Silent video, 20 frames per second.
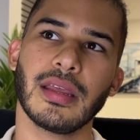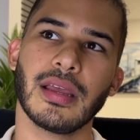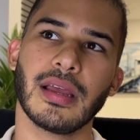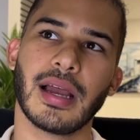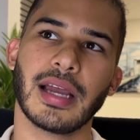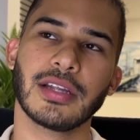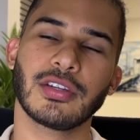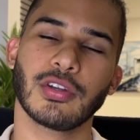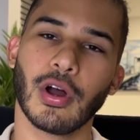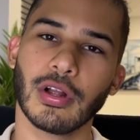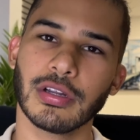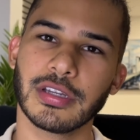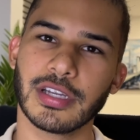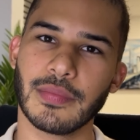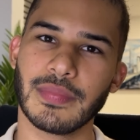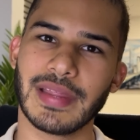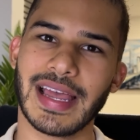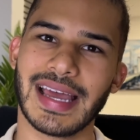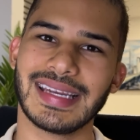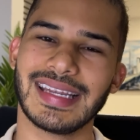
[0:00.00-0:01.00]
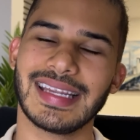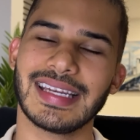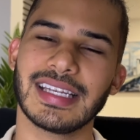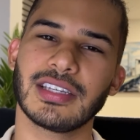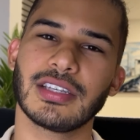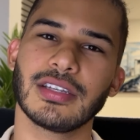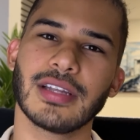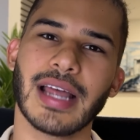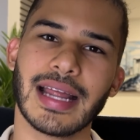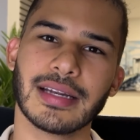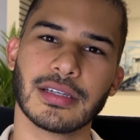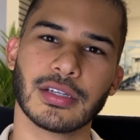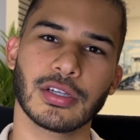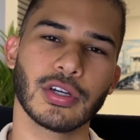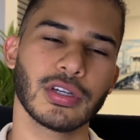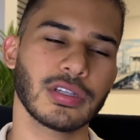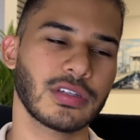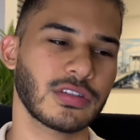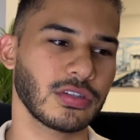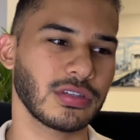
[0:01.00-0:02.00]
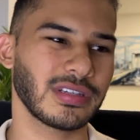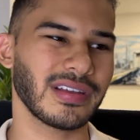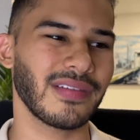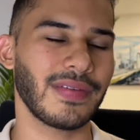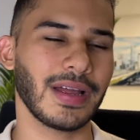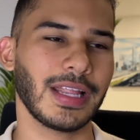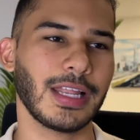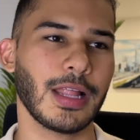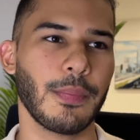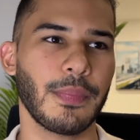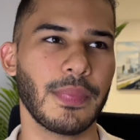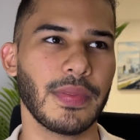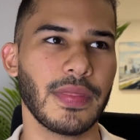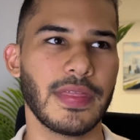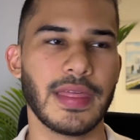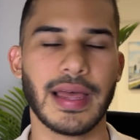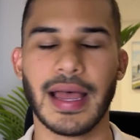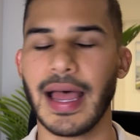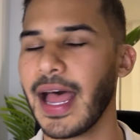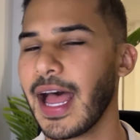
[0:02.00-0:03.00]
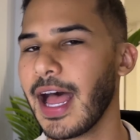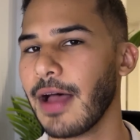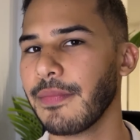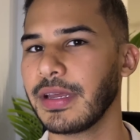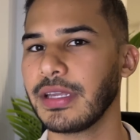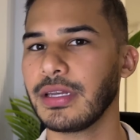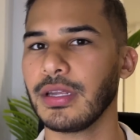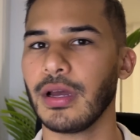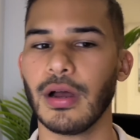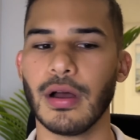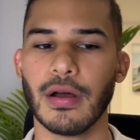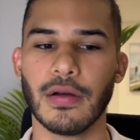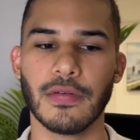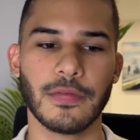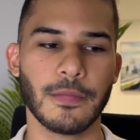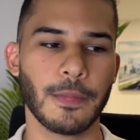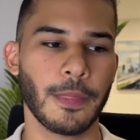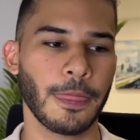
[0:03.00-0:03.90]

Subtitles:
I told him that it is not good to develop the habit of